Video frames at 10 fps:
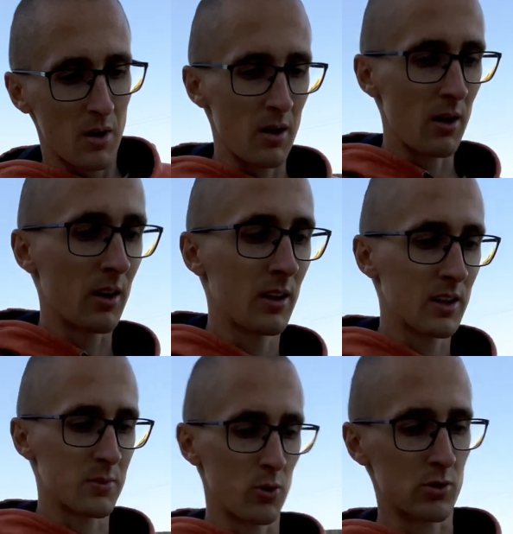I
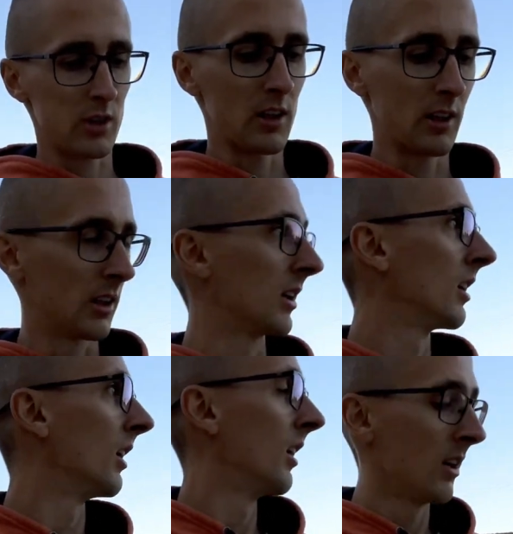guess most likely
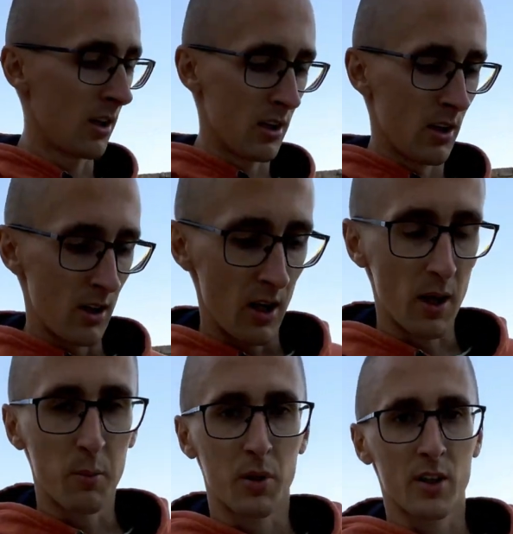an
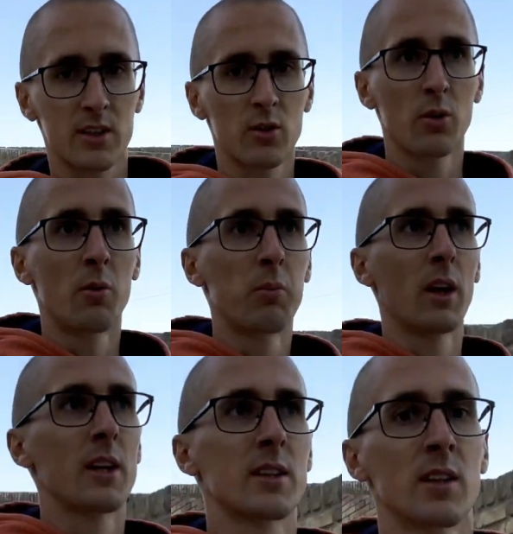impressive
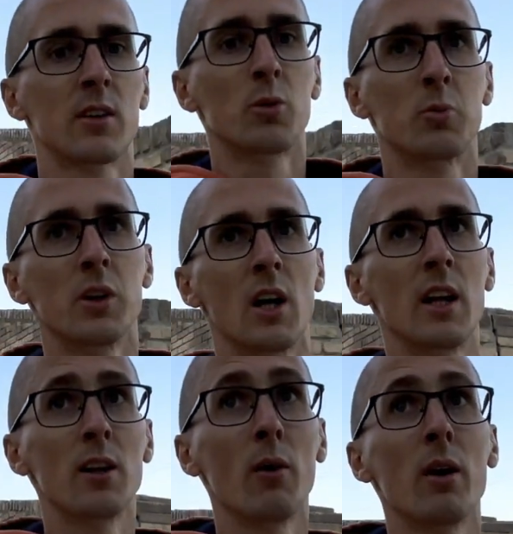place to be anyway,